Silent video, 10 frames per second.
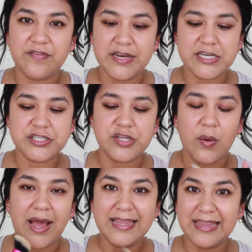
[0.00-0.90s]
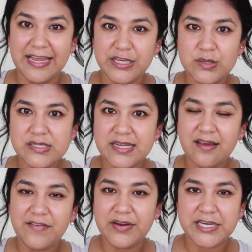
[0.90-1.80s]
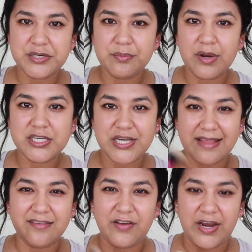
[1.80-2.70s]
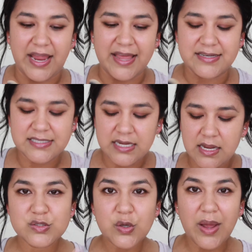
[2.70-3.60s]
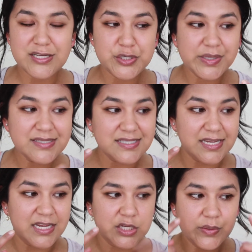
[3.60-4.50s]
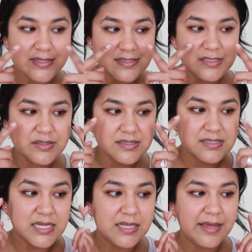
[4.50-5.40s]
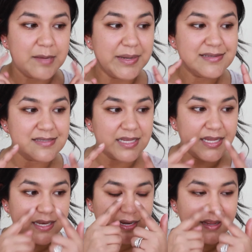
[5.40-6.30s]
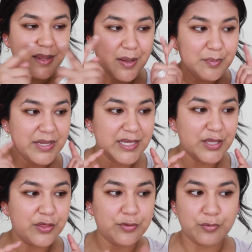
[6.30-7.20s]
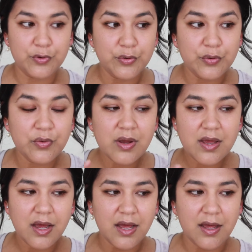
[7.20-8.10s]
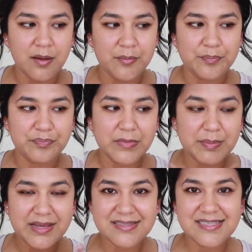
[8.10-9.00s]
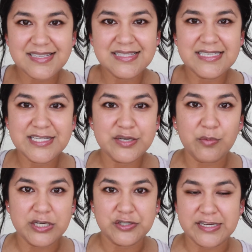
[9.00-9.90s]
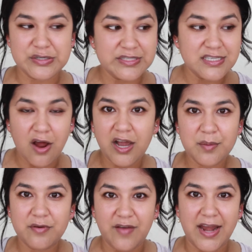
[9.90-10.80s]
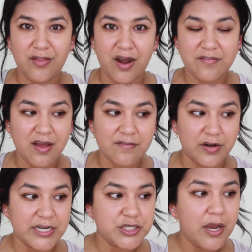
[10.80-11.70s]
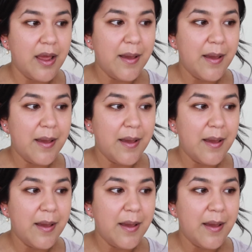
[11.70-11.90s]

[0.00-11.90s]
finish, so I like using a foundation brush at the very end. So as you can see, you can still see like my skin peeking through um, because this is a tinted moisturizer. It's not gonna provide a lot of coverage